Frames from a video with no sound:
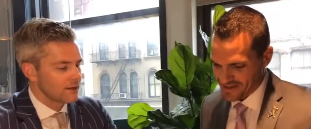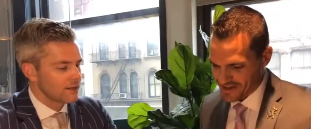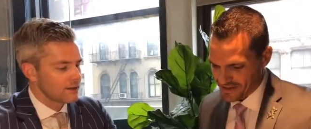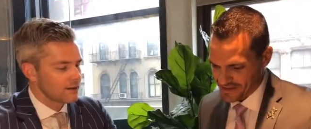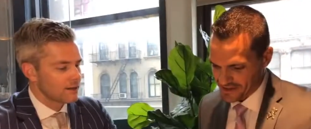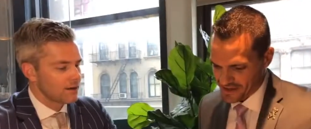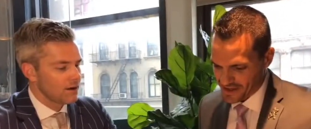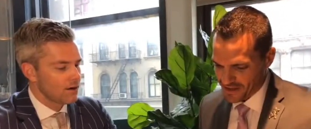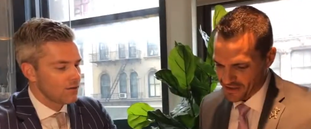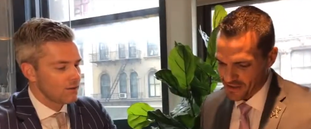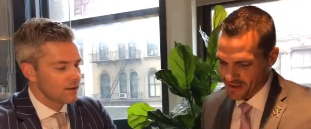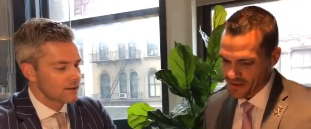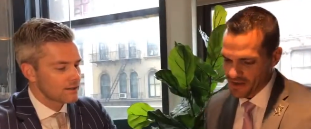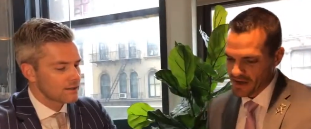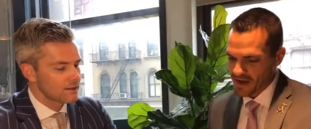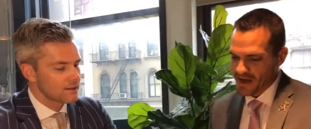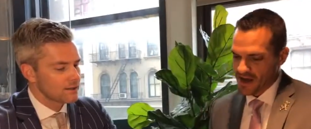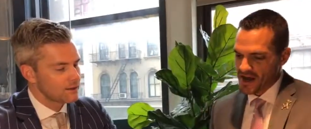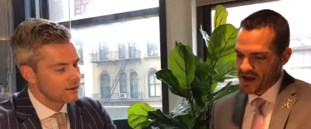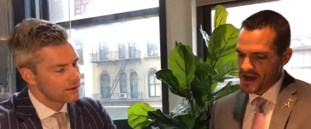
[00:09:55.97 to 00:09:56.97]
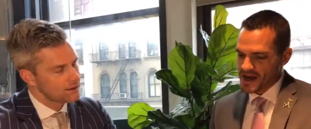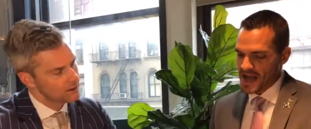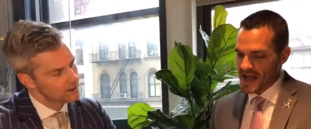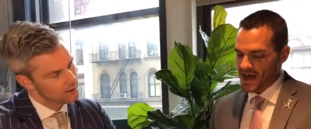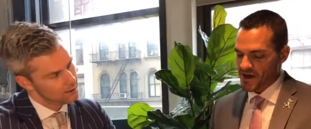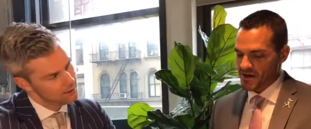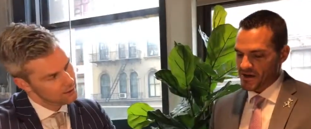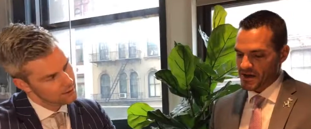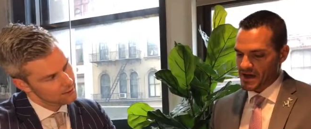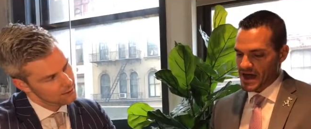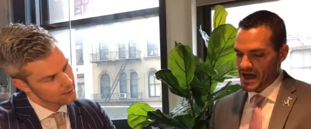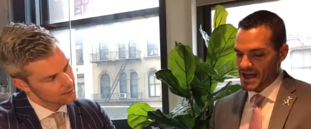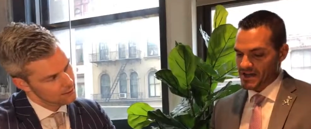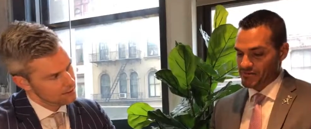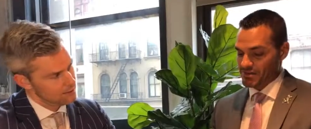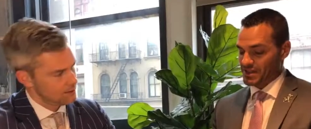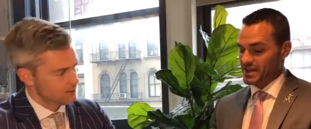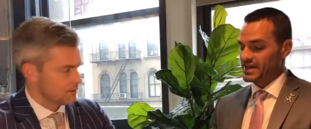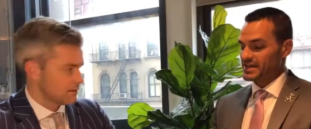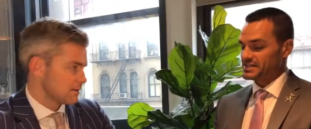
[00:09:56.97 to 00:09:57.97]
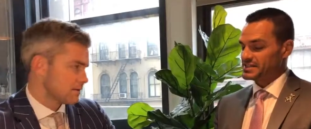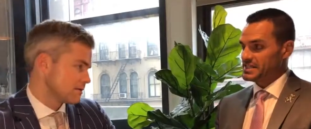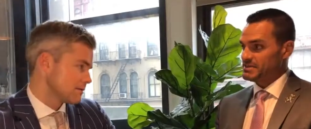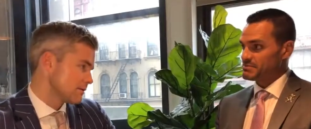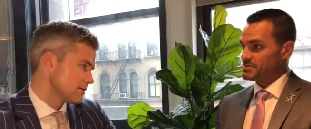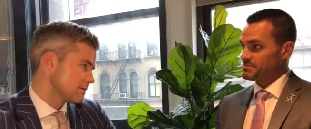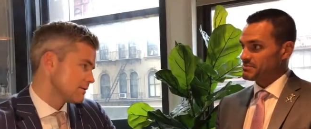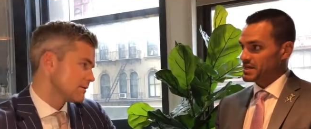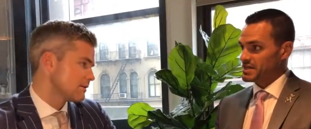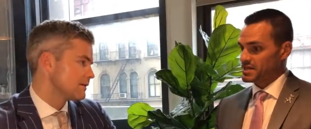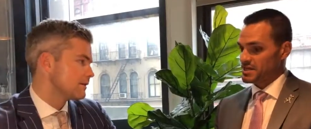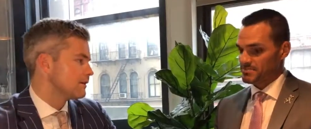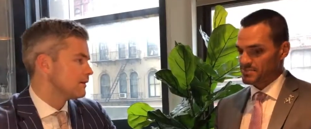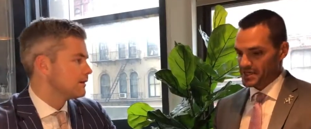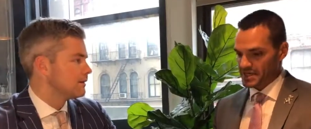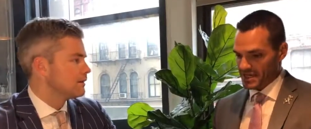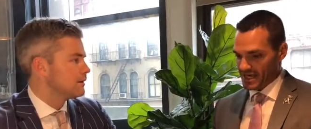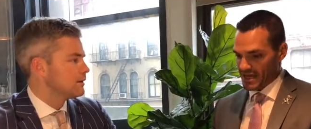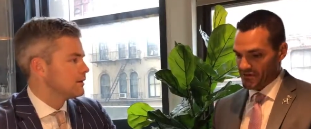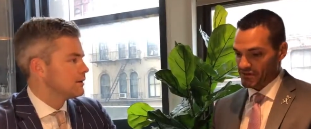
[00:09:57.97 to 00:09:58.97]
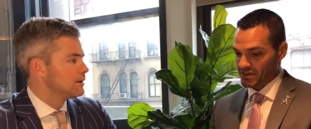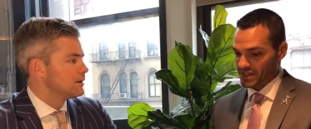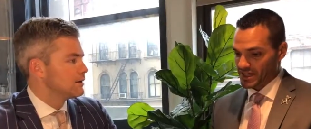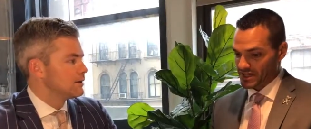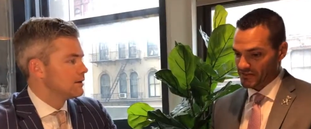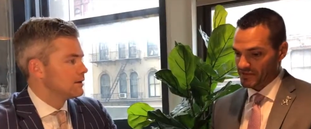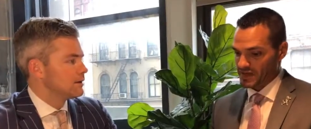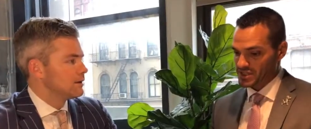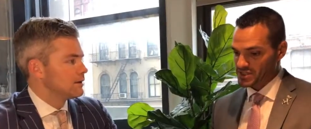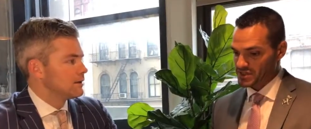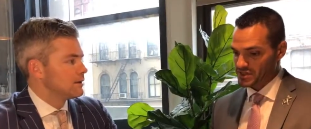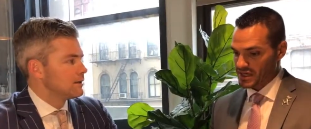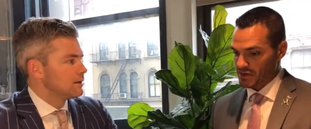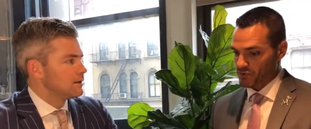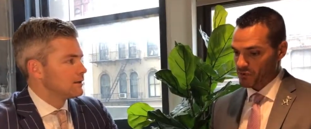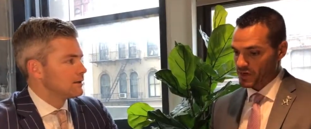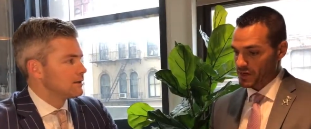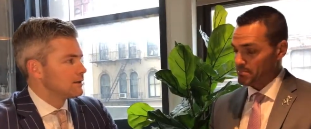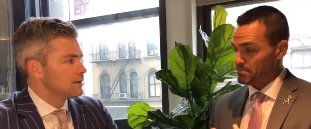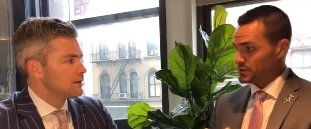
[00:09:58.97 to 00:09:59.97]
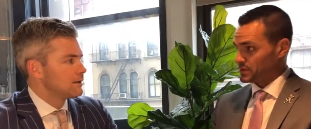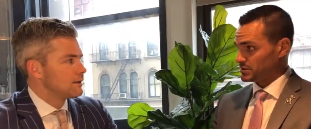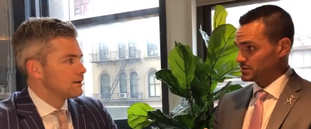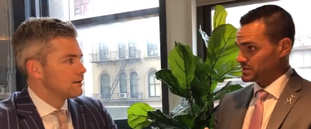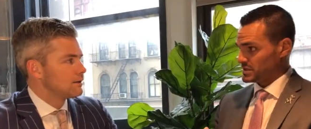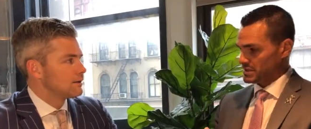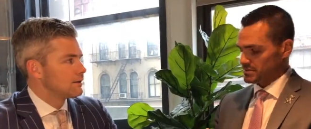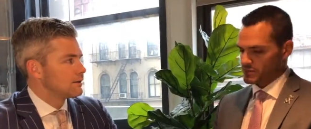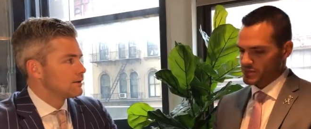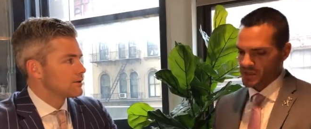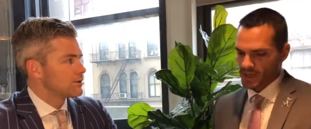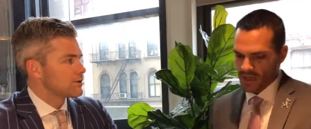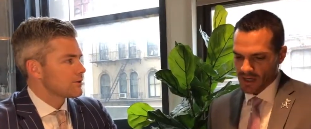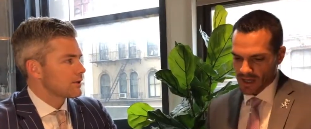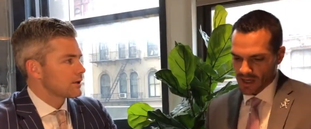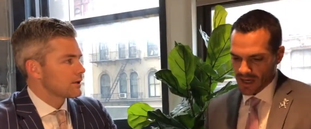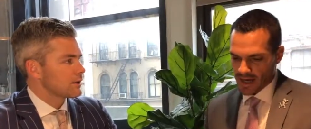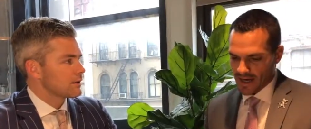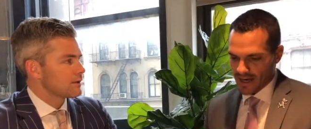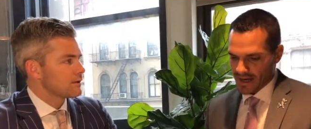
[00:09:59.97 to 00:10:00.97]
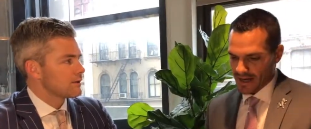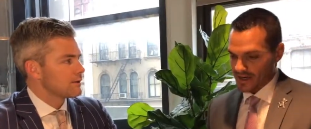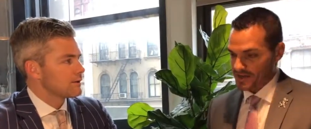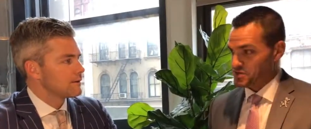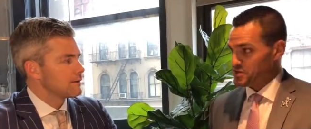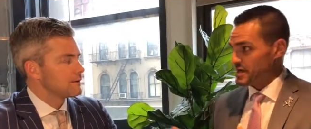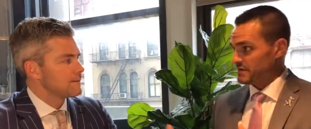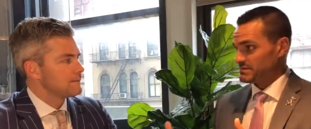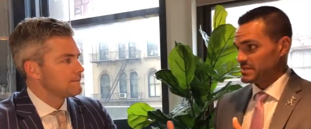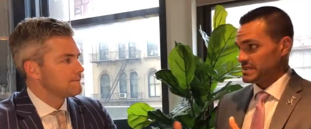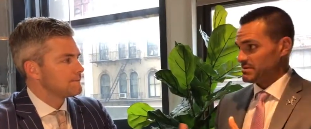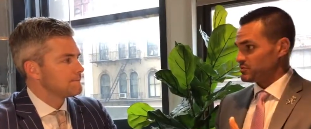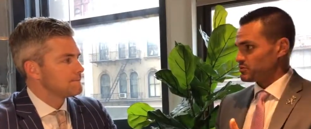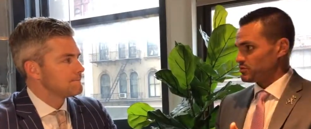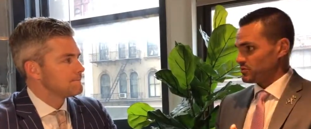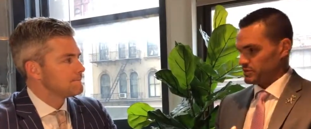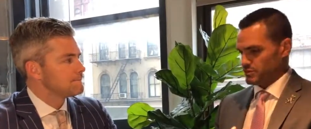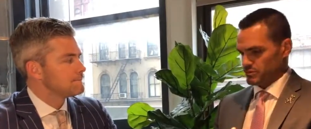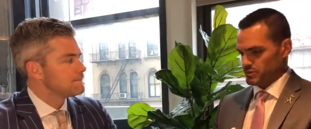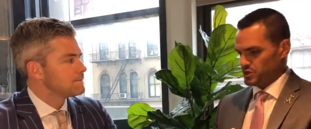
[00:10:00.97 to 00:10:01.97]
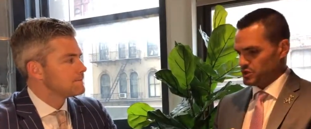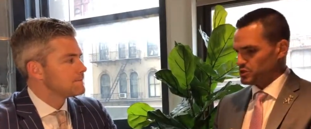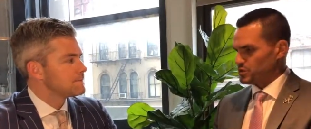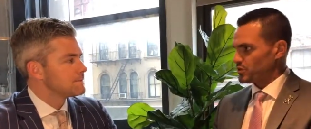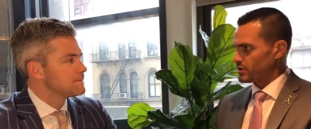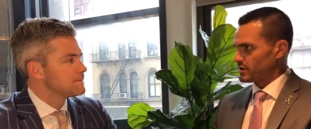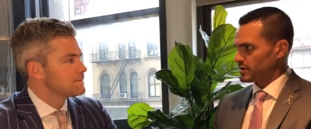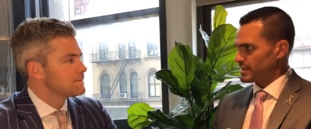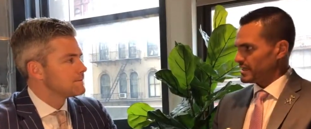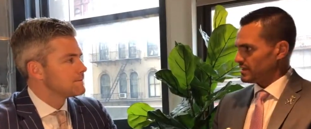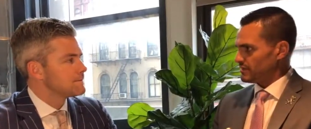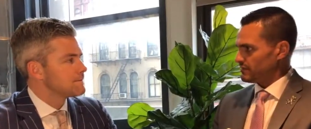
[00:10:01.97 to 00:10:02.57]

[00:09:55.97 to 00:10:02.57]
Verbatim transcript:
Speaker 1: And right? there you go. Now, I have a lot of teams in my company, and I have a lot of agents that want to build teams. Sure. Uh, and you have teams where New York,